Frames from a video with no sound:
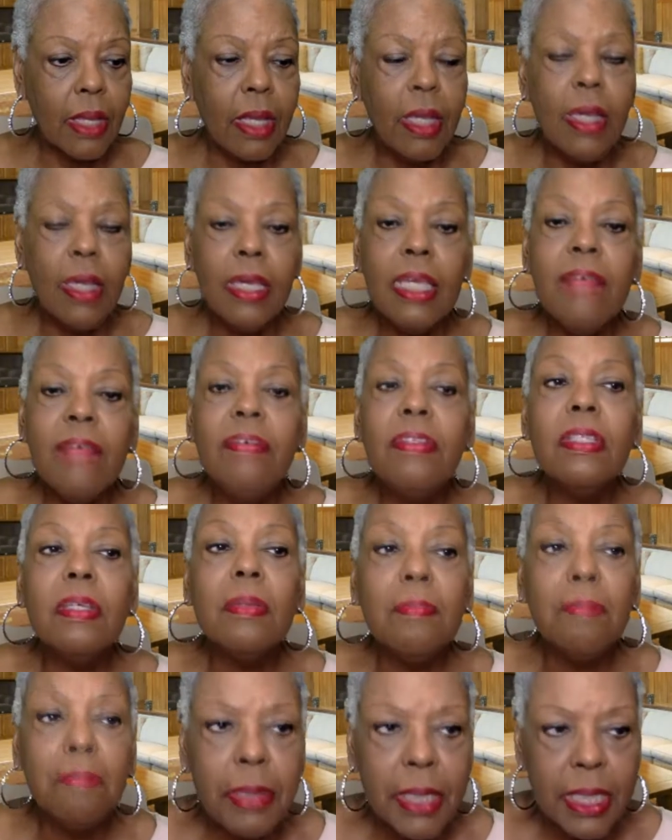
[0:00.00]
Even the
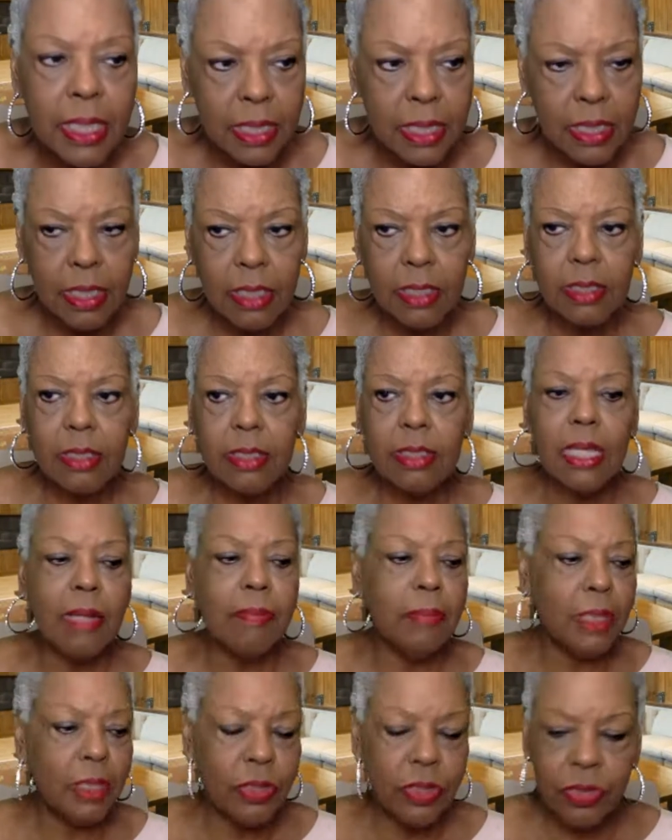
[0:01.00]
busiest
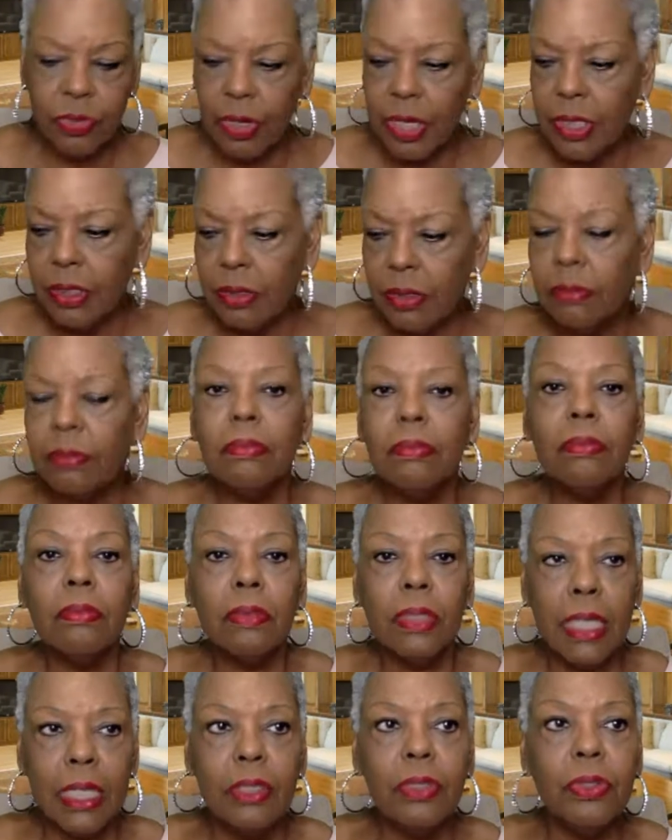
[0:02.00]
administrator
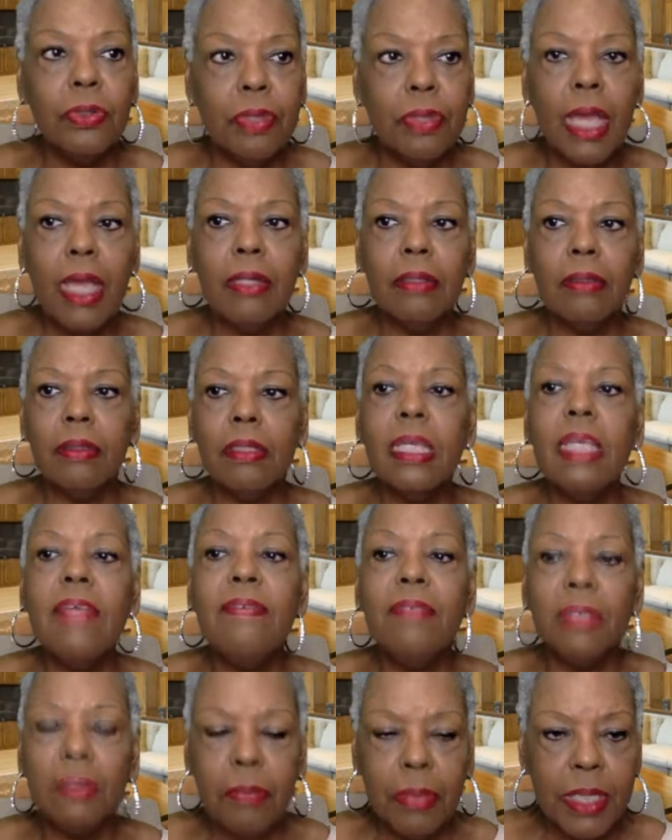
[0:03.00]
can do that.
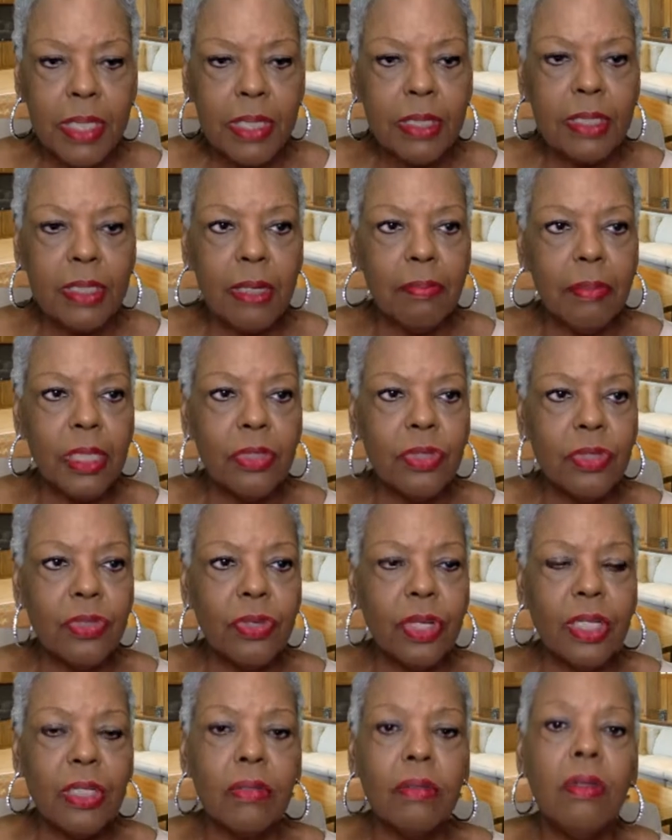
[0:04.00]
Even the busiest
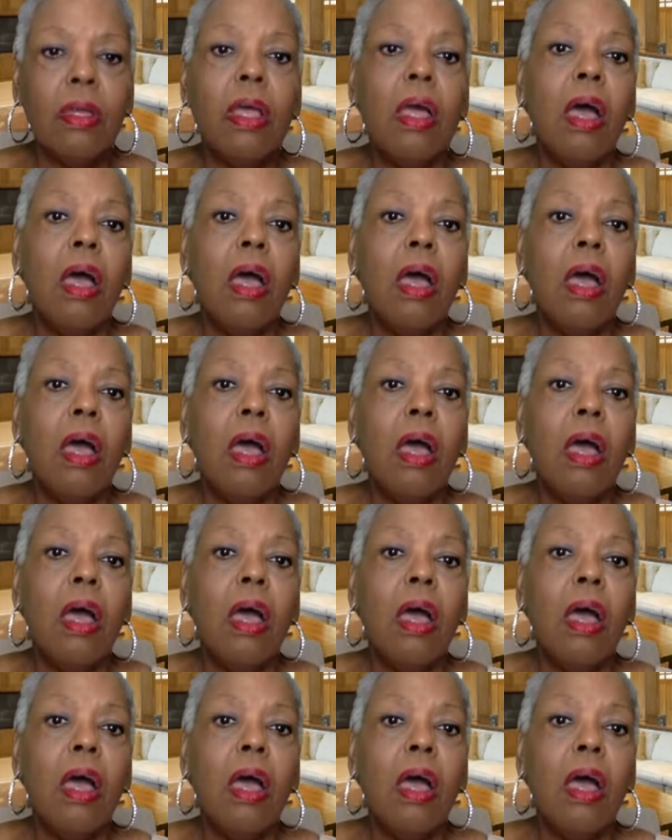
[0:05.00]
administrator.